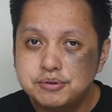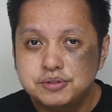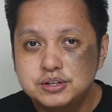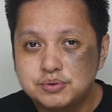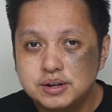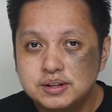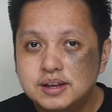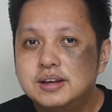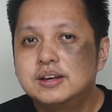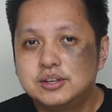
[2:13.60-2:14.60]
with this one,
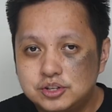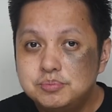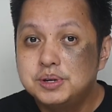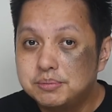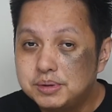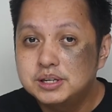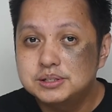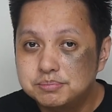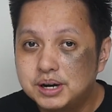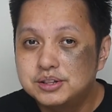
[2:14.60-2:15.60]
you'll be
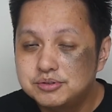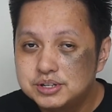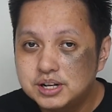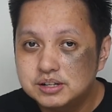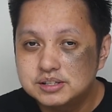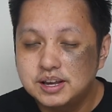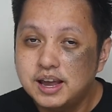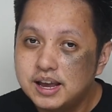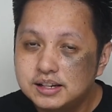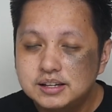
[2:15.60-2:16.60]
amazed by the results.
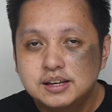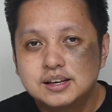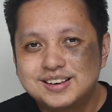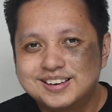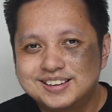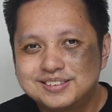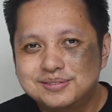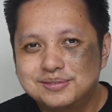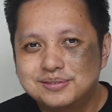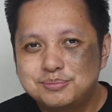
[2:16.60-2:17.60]
And
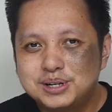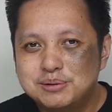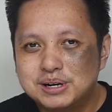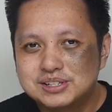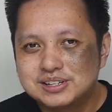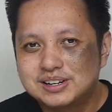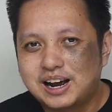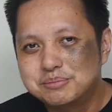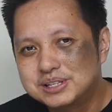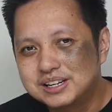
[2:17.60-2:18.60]
pretty much
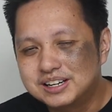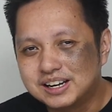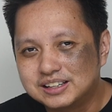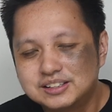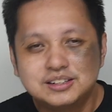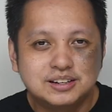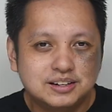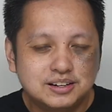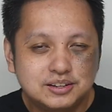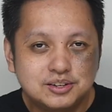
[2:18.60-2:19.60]
I'm saying that
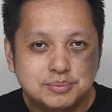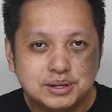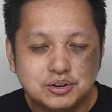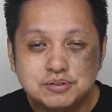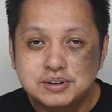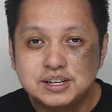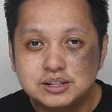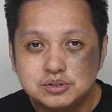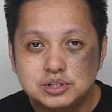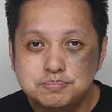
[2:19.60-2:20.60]
you may not even need
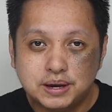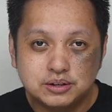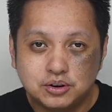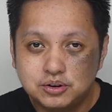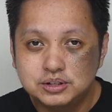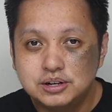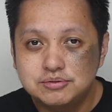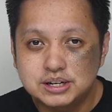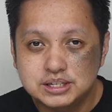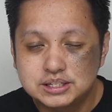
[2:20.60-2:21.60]
to spend on a
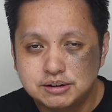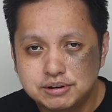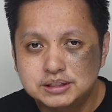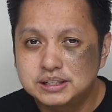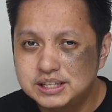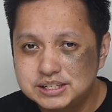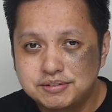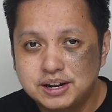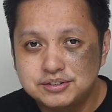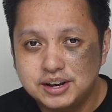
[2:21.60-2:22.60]
Ryzen 7
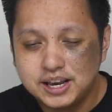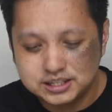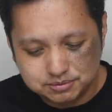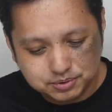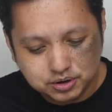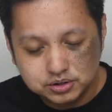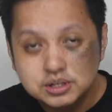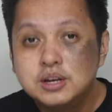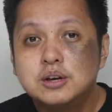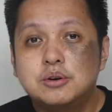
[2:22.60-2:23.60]
3700X because
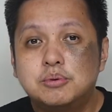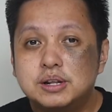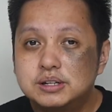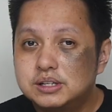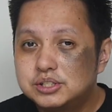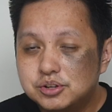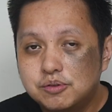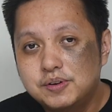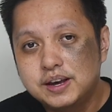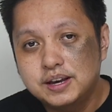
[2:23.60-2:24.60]
when the
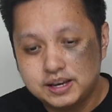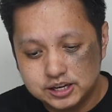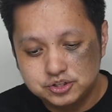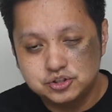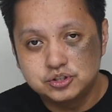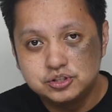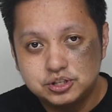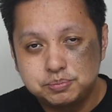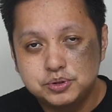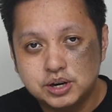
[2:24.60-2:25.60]
software has
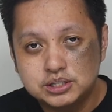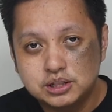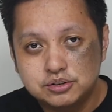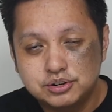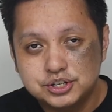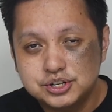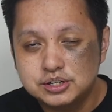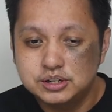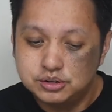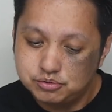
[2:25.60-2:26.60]
GPU
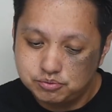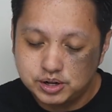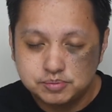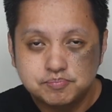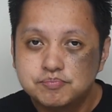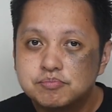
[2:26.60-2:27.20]
acceleration, well,